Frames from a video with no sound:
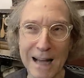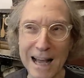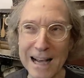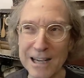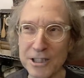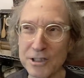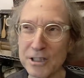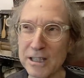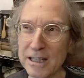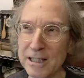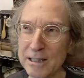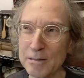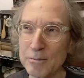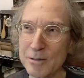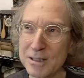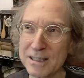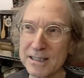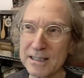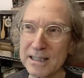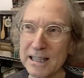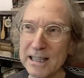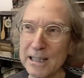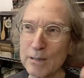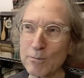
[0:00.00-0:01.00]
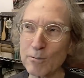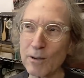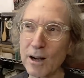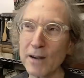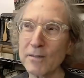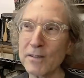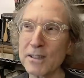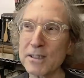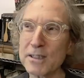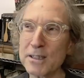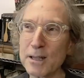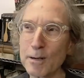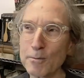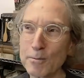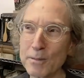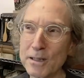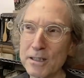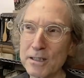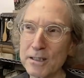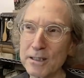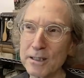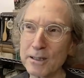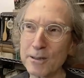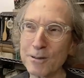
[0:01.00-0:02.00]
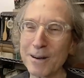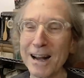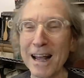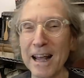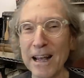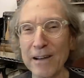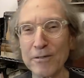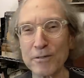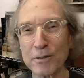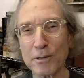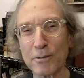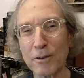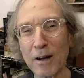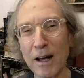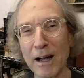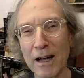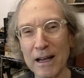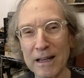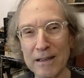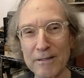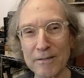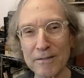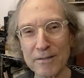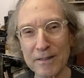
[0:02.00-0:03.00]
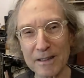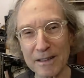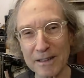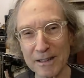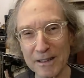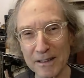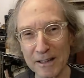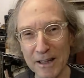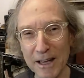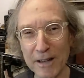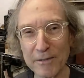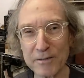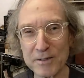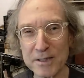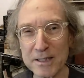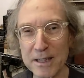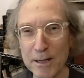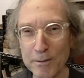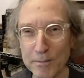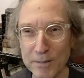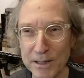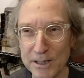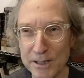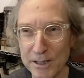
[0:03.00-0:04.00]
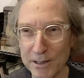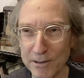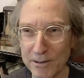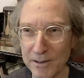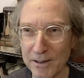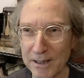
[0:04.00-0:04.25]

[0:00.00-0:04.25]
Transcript: Actually, he arrived at Sound by Singer after I left Sound by Singer,